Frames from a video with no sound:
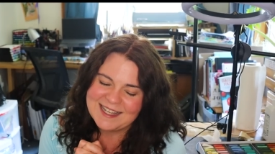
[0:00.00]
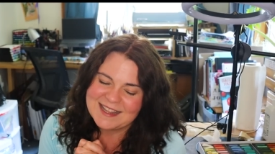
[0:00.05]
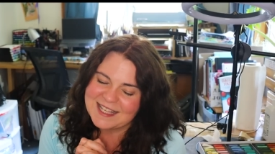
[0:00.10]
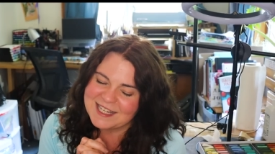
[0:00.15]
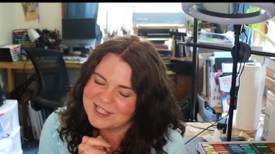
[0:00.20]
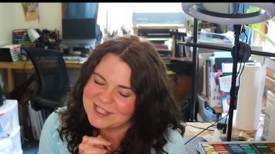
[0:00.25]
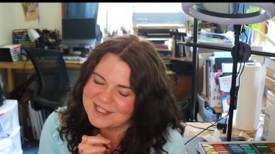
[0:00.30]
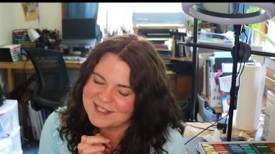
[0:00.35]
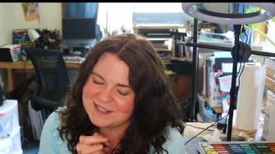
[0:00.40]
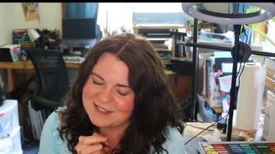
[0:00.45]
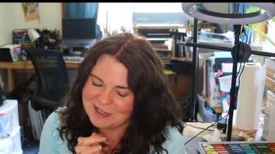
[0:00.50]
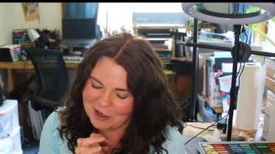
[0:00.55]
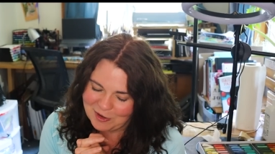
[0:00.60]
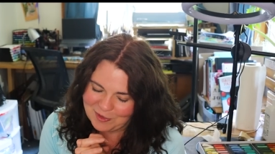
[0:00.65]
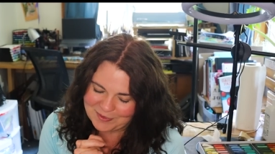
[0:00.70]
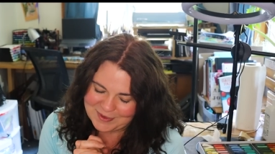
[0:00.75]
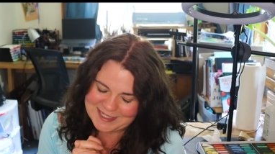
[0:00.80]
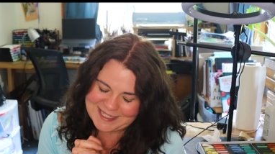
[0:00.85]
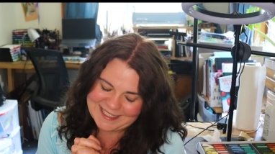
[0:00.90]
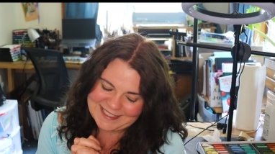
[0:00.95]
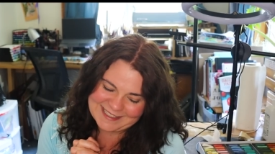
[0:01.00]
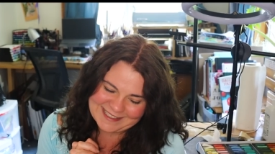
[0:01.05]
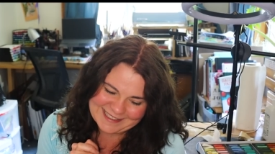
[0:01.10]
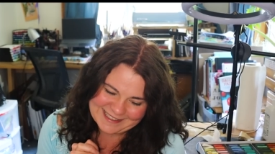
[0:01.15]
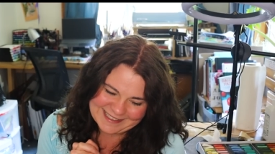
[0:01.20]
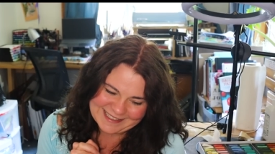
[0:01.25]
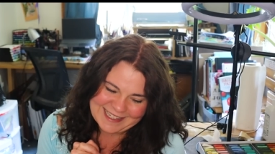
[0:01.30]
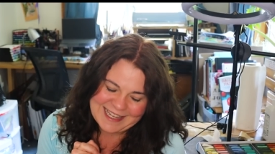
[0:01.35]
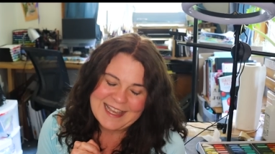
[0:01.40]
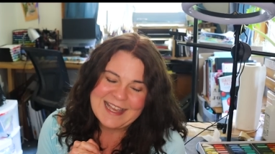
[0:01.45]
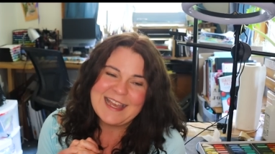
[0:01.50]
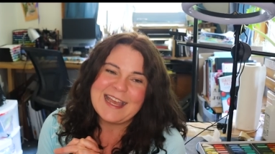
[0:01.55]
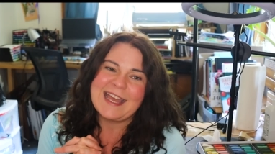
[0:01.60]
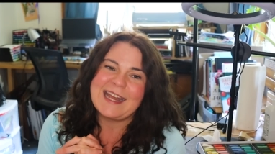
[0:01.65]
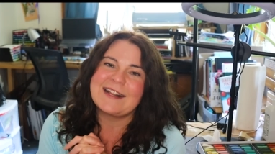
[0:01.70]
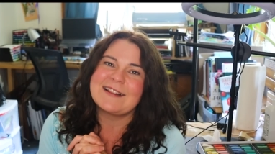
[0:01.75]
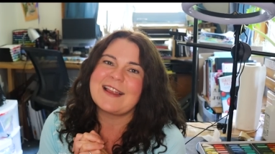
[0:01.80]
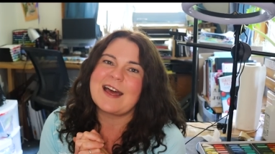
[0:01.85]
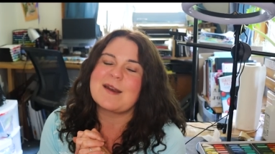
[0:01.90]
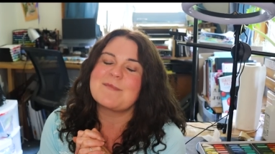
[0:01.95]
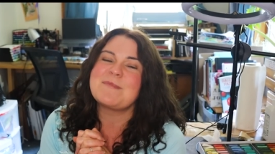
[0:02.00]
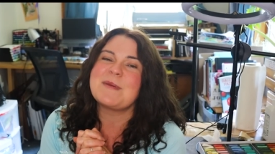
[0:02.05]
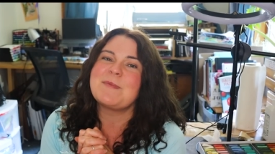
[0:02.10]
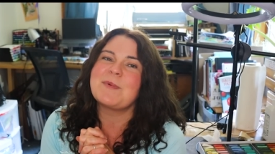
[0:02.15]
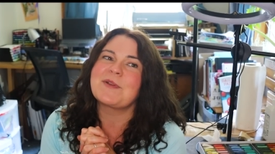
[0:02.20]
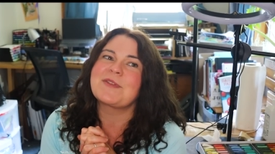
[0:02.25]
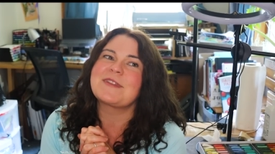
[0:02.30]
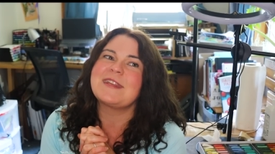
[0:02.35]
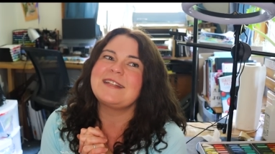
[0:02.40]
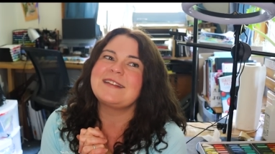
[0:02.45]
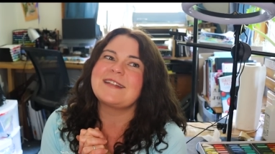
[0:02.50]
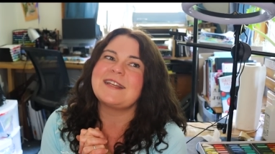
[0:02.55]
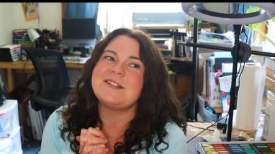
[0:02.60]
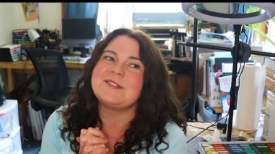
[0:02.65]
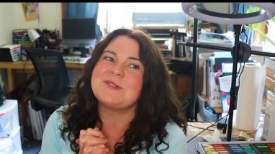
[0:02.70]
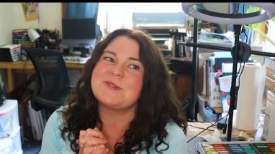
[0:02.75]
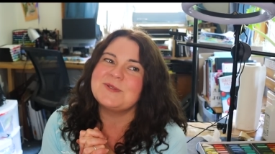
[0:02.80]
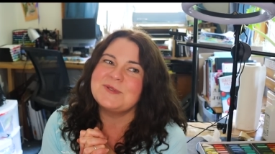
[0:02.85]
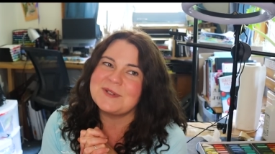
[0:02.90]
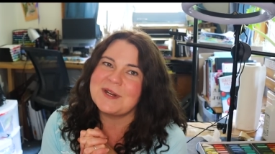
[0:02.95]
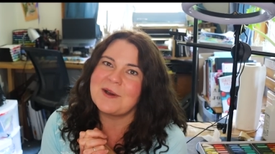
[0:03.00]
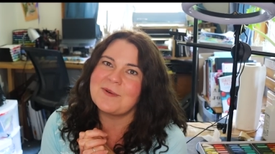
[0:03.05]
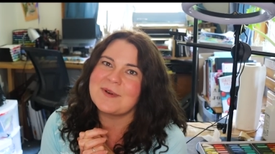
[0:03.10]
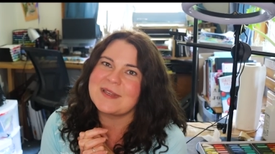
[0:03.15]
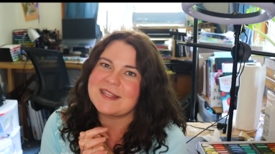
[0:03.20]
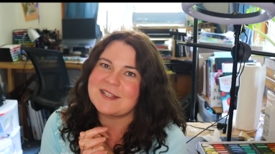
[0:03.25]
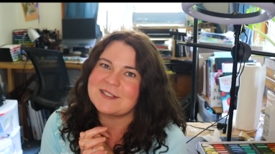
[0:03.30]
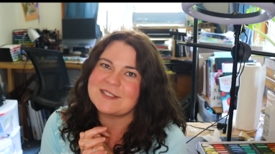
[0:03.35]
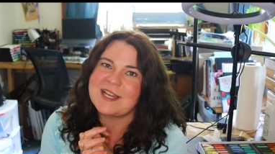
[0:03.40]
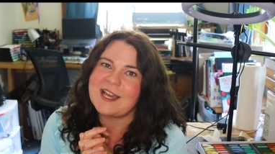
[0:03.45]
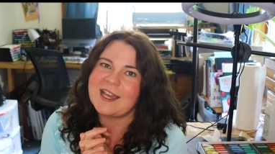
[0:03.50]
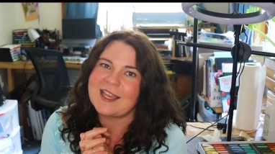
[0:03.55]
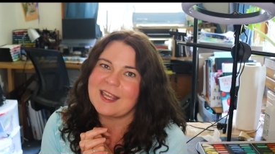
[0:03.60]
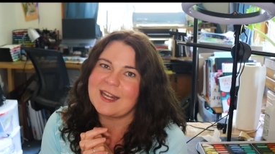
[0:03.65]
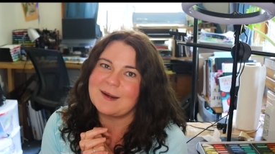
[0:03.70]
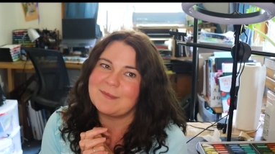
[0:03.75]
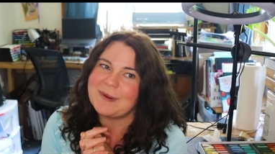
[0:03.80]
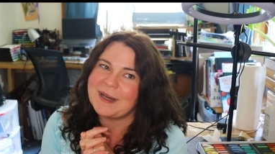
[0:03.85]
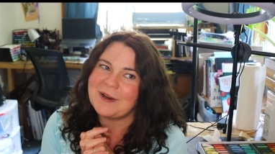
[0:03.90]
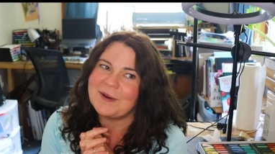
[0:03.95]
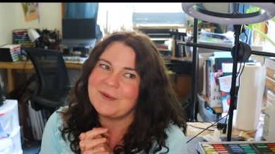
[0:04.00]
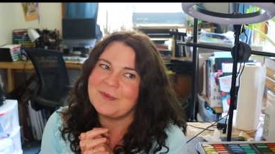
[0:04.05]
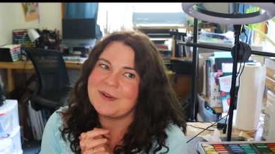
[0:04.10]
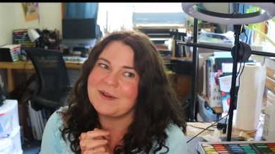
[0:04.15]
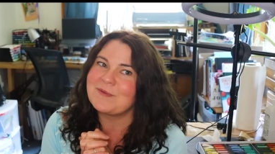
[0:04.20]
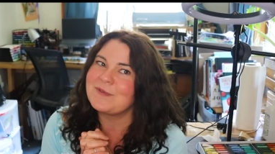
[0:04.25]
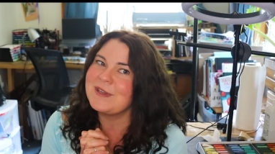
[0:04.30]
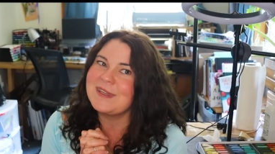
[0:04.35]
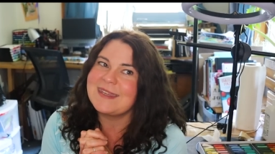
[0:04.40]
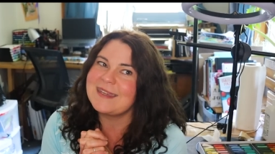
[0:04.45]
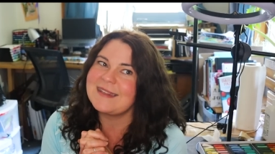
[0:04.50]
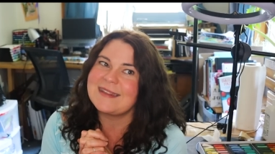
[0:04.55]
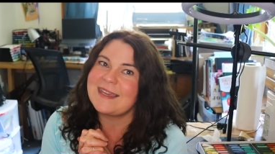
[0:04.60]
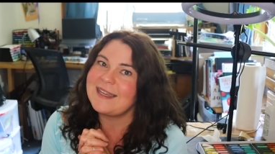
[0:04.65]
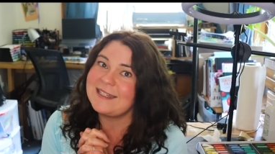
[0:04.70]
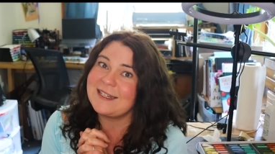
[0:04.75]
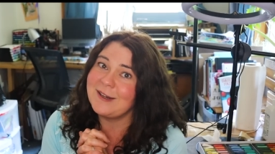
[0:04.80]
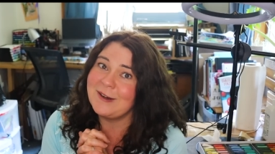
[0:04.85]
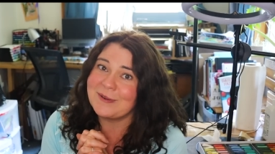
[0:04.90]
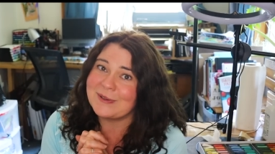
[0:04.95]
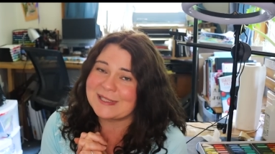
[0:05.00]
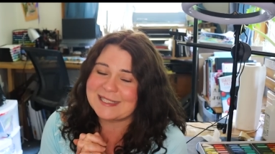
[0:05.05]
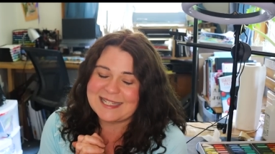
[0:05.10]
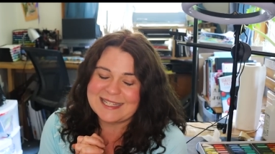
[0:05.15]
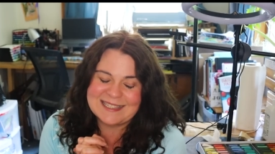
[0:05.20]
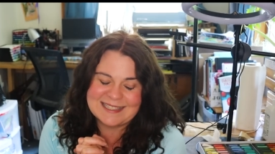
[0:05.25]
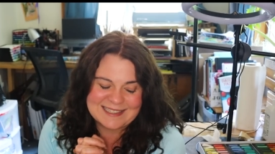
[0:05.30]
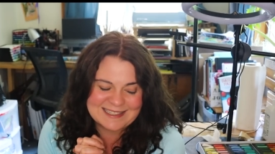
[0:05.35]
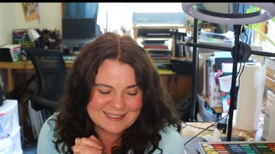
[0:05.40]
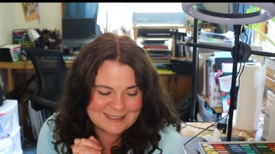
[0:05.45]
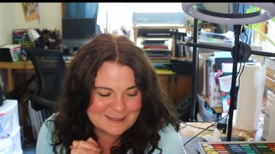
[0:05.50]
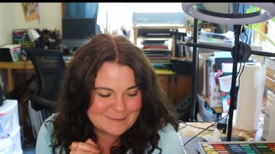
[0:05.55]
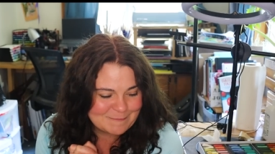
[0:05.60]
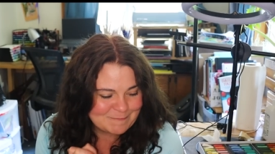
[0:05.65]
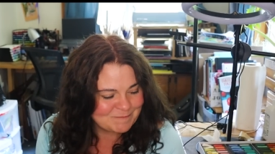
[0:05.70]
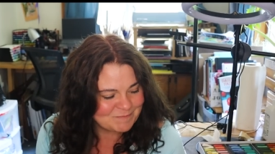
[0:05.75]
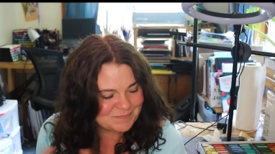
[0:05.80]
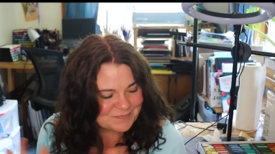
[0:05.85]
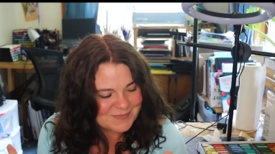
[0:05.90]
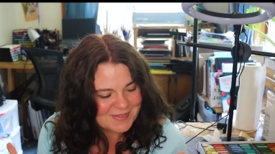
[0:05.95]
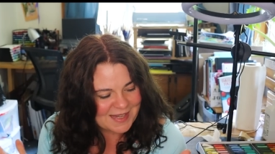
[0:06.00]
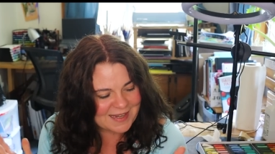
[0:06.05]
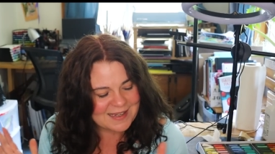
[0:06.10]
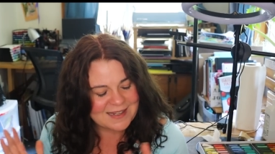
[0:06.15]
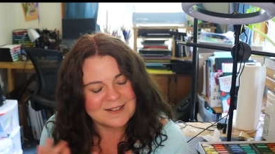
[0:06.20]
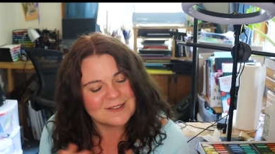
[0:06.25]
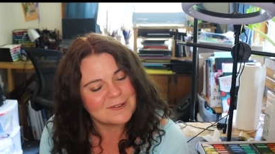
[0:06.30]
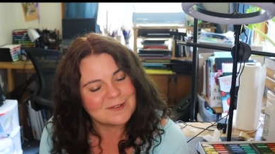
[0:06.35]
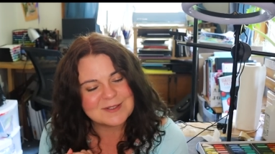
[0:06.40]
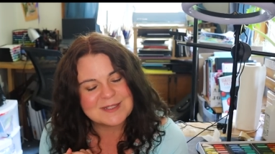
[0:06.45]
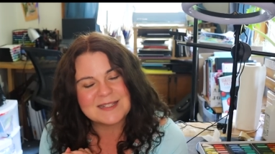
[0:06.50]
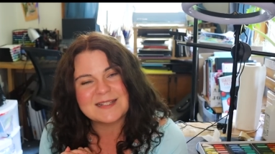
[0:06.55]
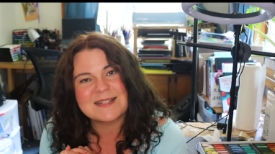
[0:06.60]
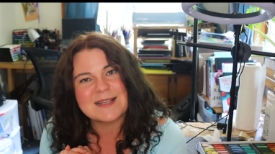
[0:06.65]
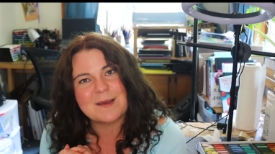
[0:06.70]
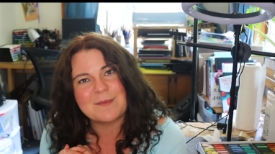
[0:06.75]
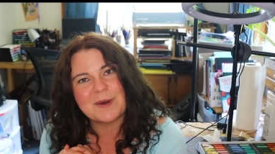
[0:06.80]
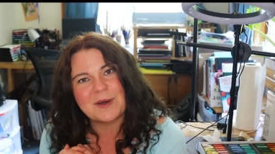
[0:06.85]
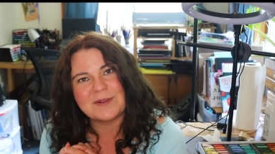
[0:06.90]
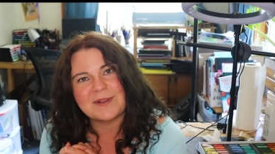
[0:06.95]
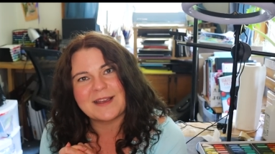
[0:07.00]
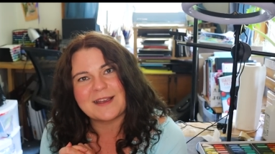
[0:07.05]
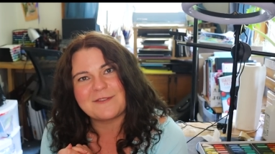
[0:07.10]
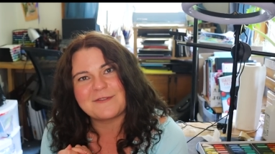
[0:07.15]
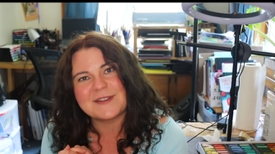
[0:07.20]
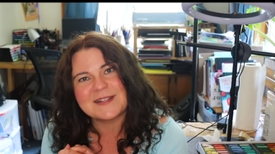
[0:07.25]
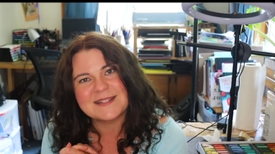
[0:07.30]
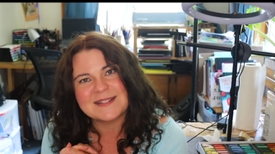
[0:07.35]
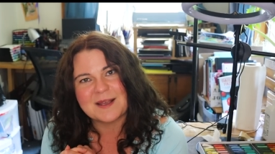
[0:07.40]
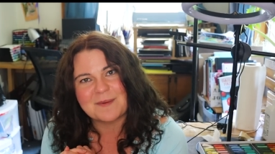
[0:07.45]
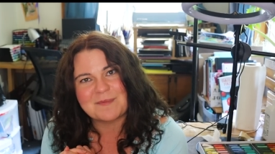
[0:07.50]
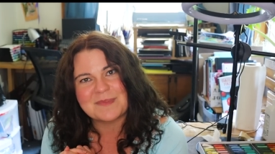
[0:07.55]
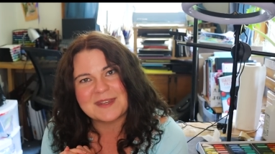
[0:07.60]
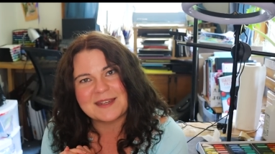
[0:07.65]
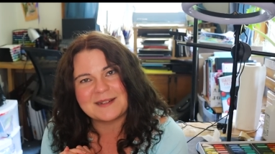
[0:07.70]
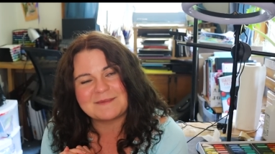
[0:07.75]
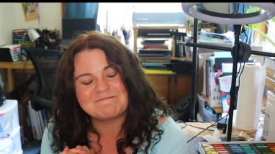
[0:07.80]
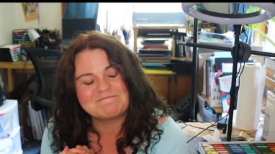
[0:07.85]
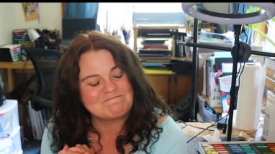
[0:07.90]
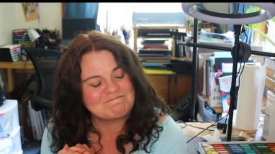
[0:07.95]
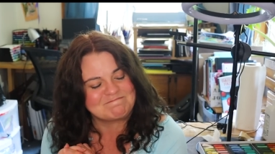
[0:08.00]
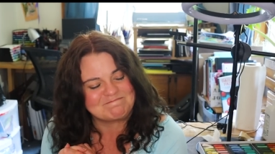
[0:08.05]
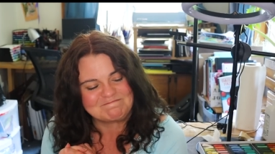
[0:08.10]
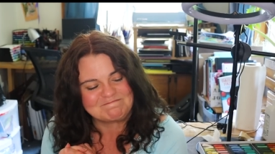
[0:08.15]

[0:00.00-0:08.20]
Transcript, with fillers: They just don't. And a lot of people think they do know what they're talking about when really they don't. I don't know what to say about life. It's something.